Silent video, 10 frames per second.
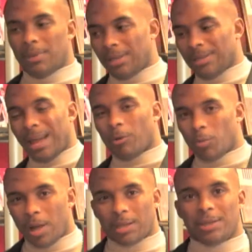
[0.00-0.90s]
making a
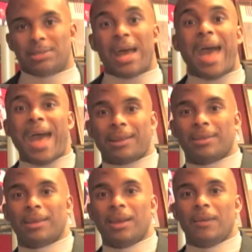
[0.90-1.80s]
direct
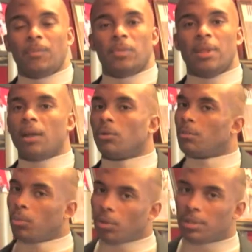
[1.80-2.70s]
attack, not on the
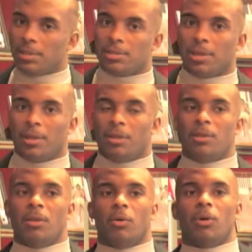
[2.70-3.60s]
bullies, and